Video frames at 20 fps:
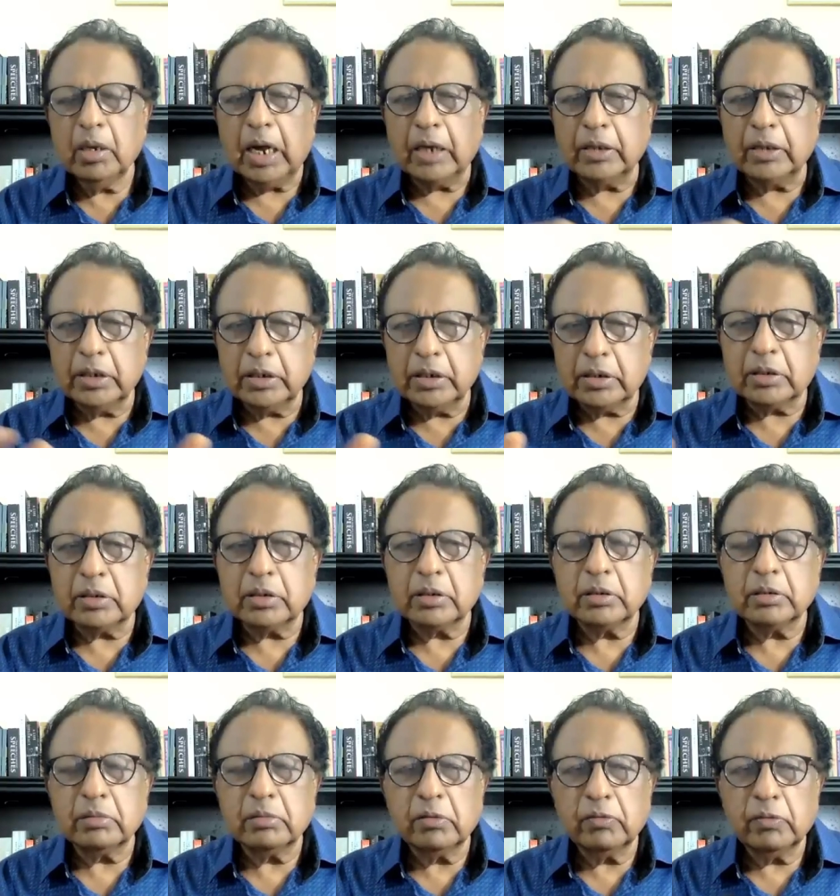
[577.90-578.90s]

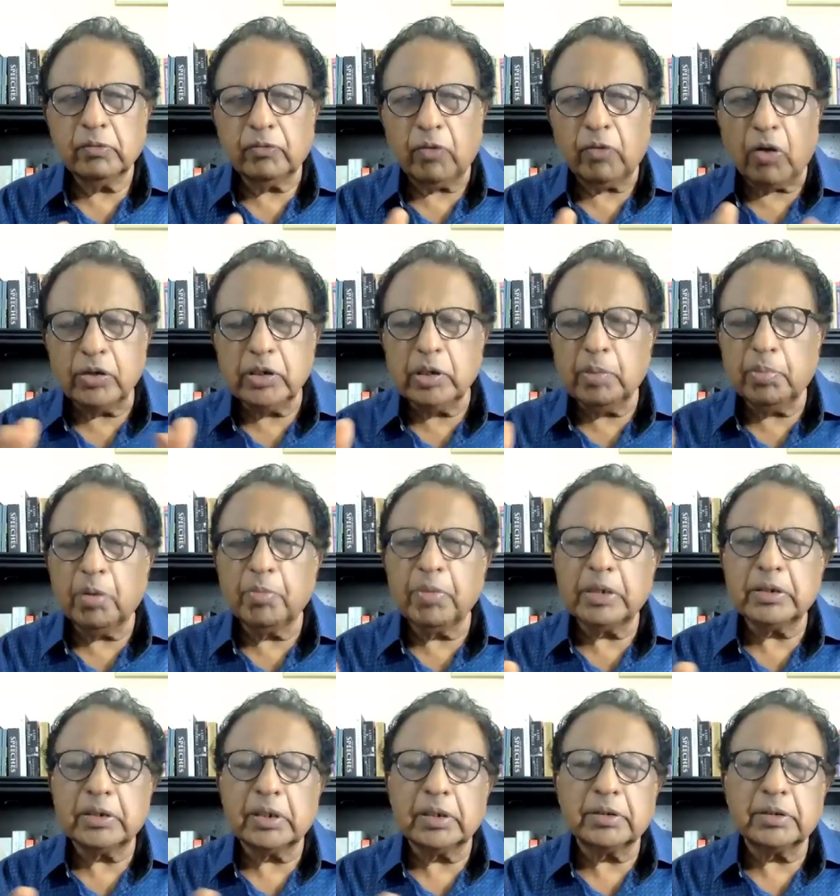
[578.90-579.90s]
Others, foreign
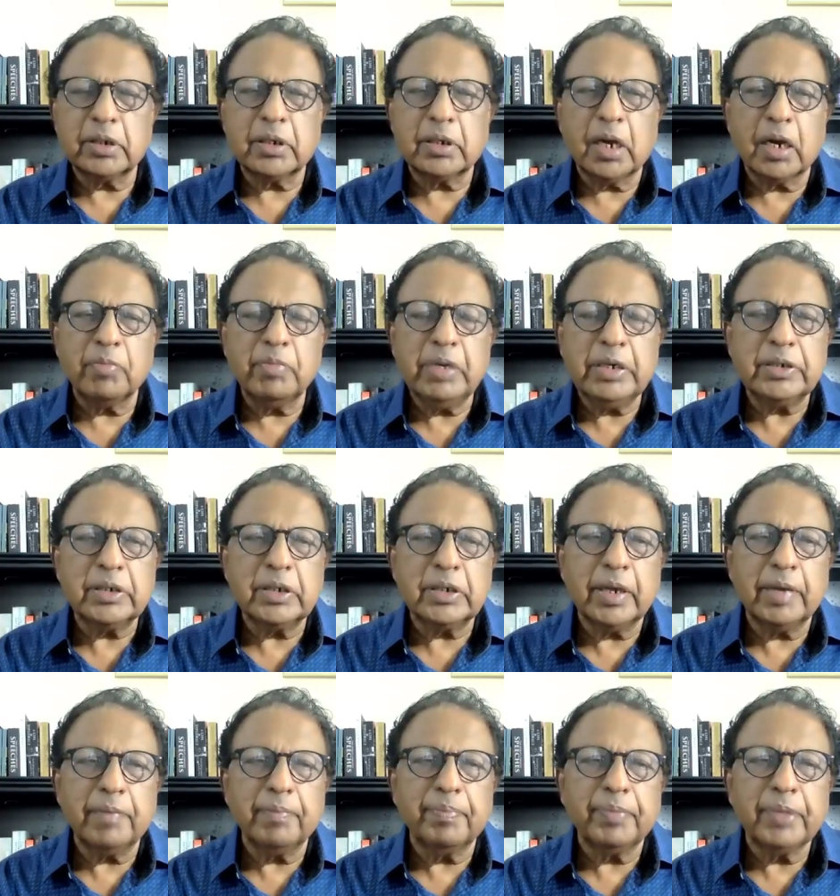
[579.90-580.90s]
diplomats, et cetera, are meeting
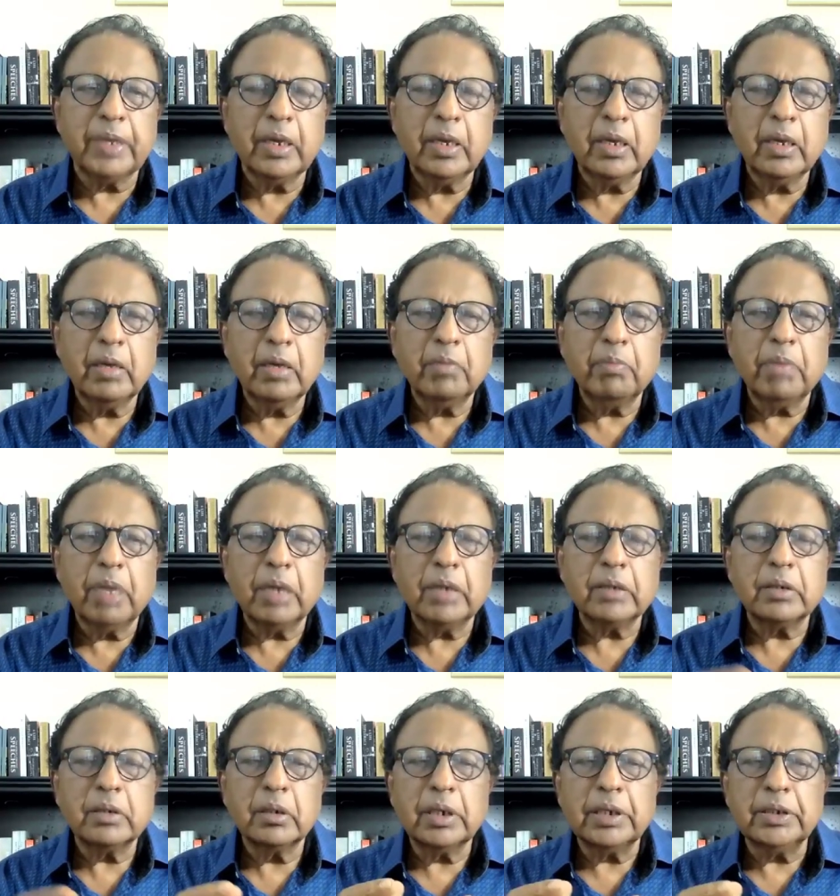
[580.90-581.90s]
him.
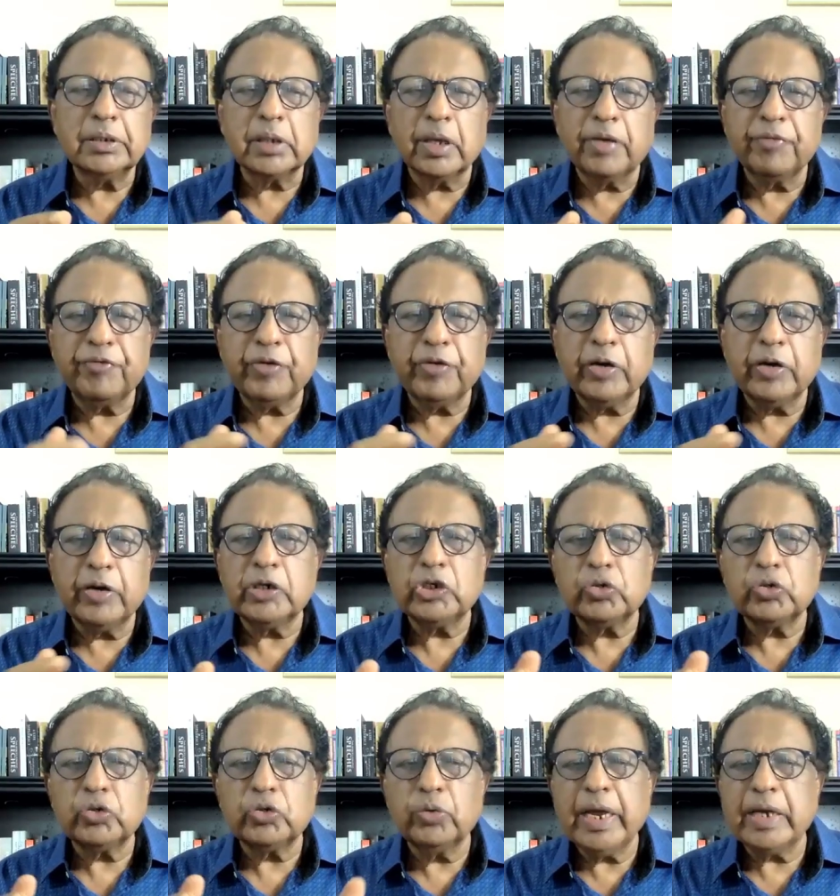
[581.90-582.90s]
But his
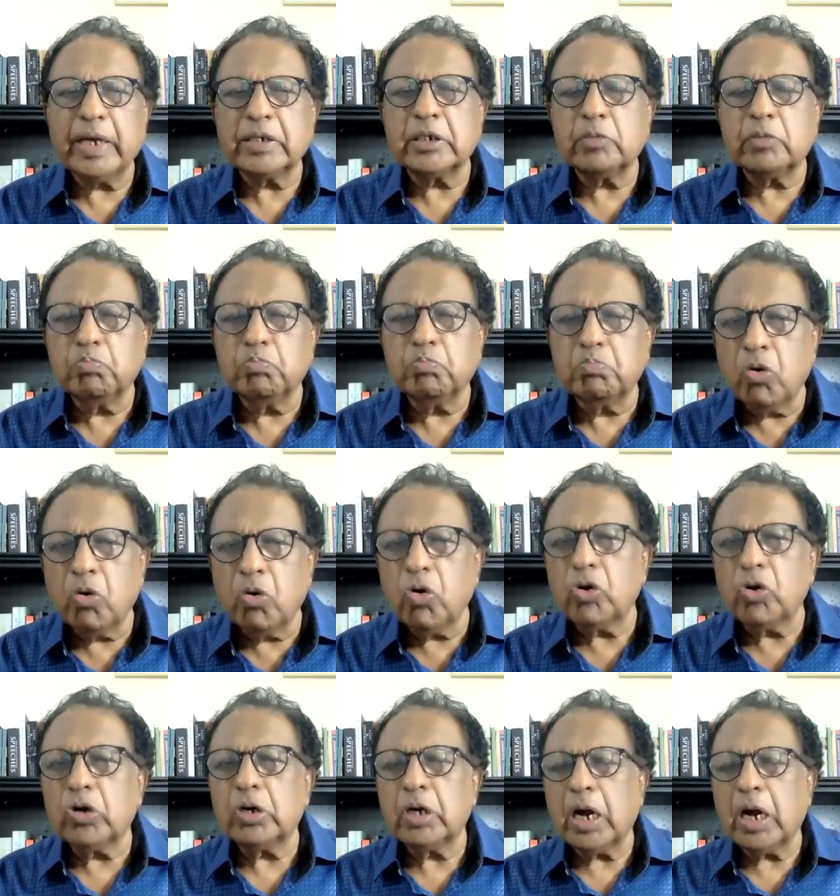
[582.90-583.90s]
efforts to get
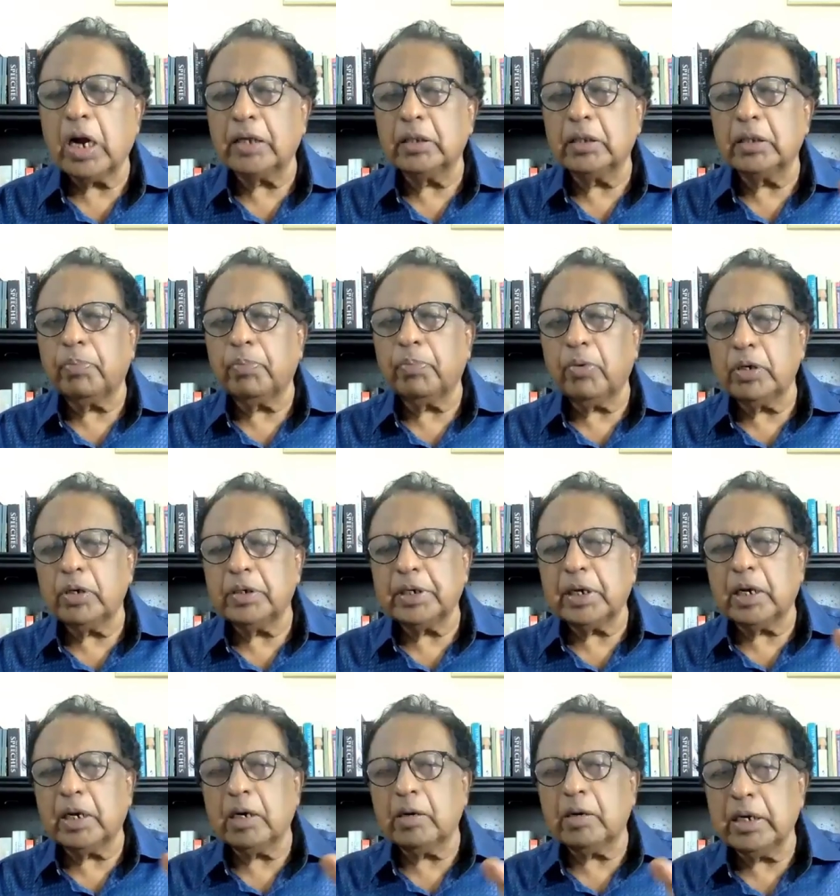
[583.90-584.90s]
more other
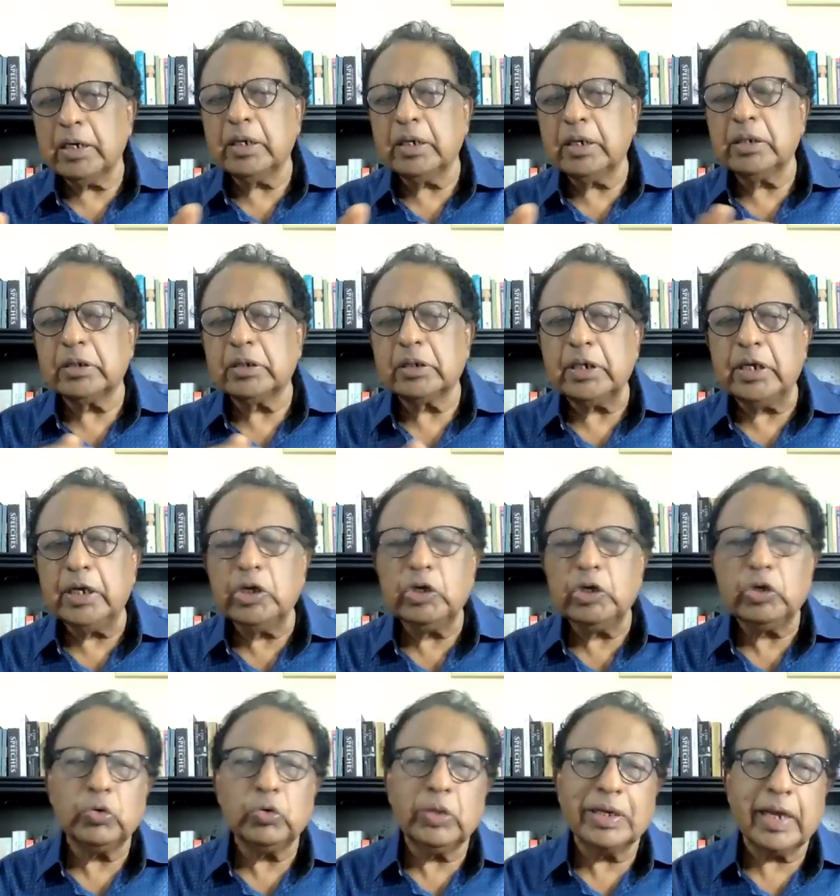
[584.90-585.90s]
political leaders
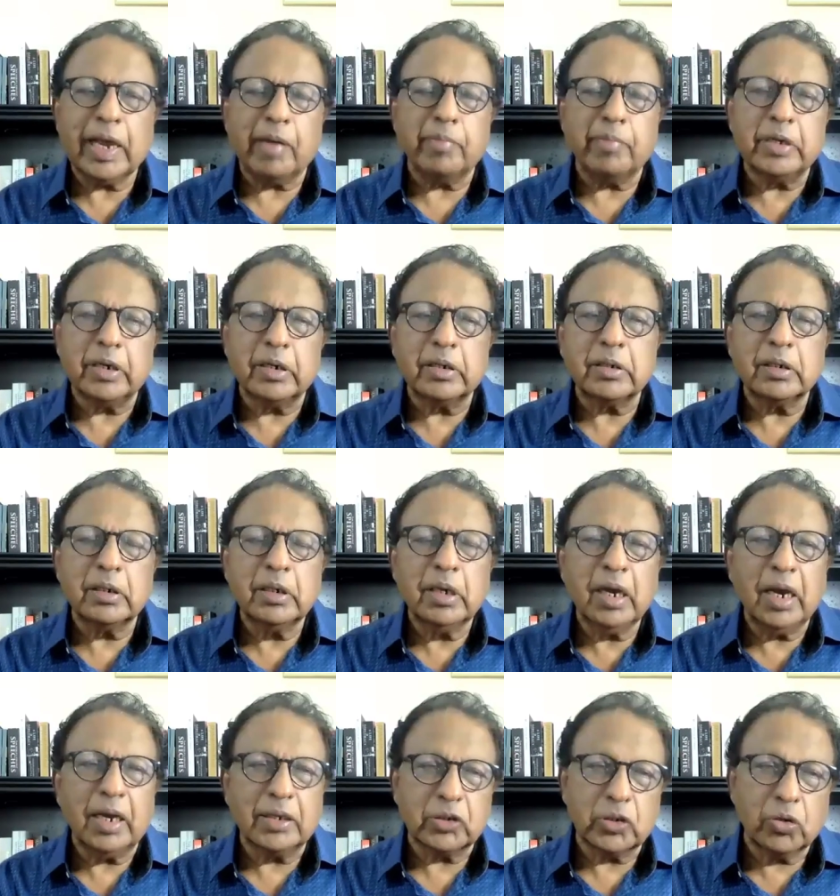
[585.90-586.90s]
into the cabinet
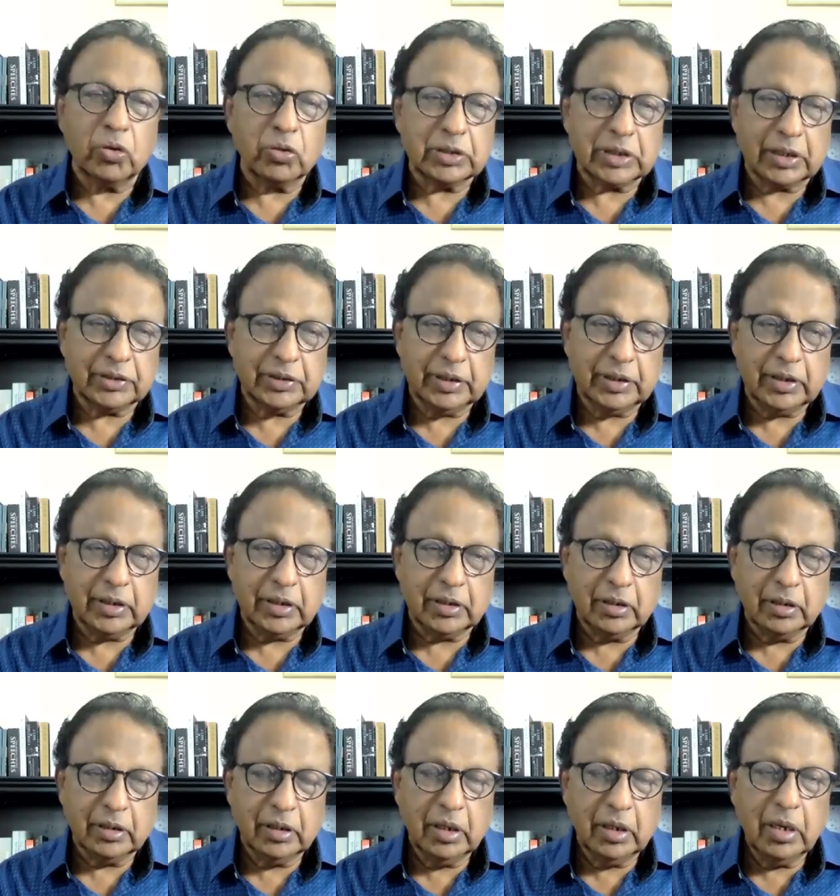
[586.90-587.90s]
has not succeeded.
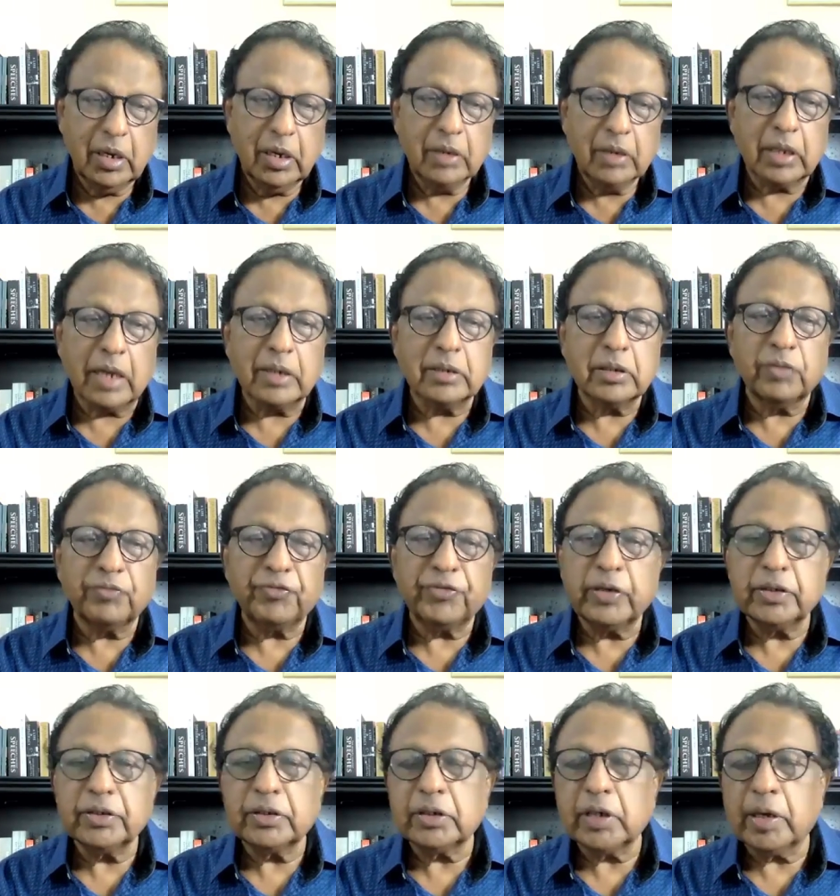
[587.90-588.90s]
That is the
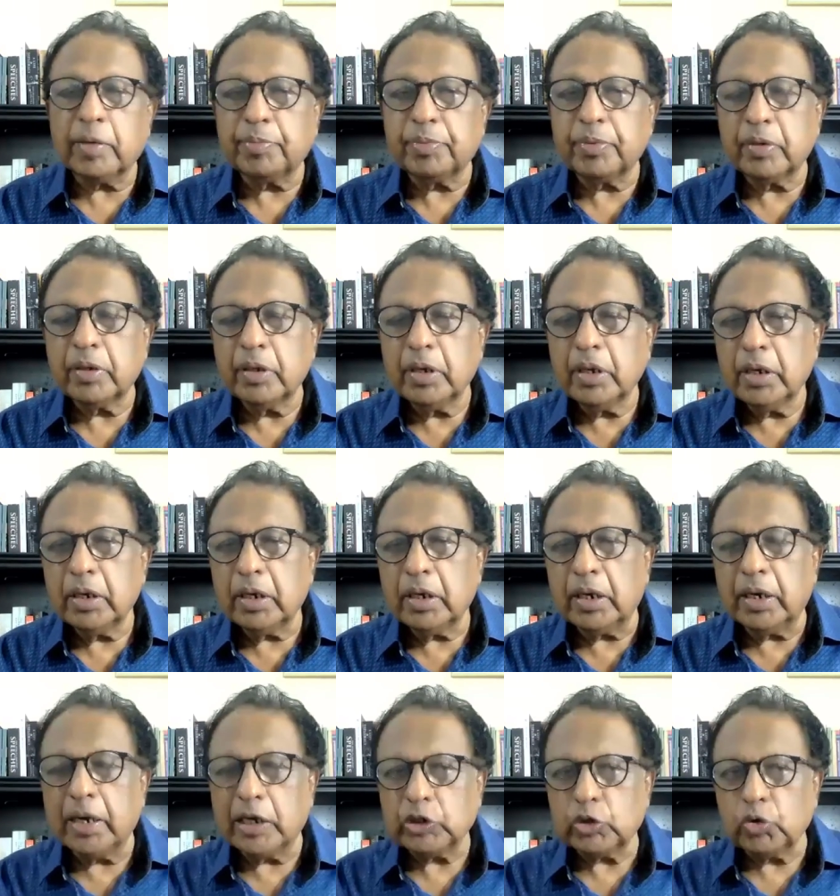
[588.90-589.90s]
first step
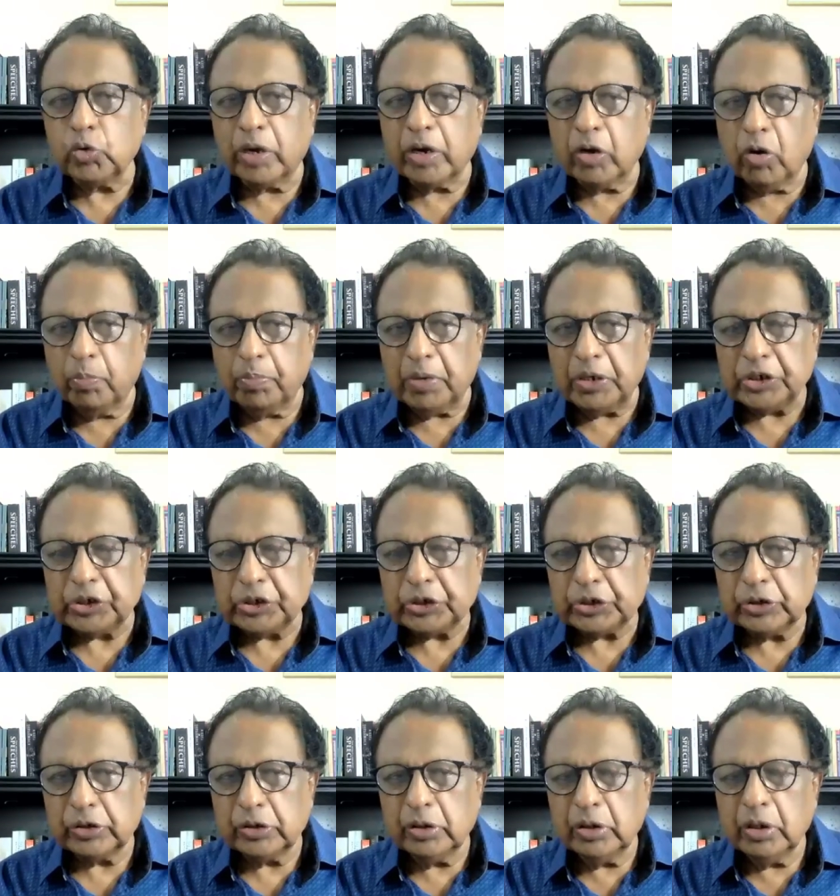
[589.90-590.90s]
he has to accomplish.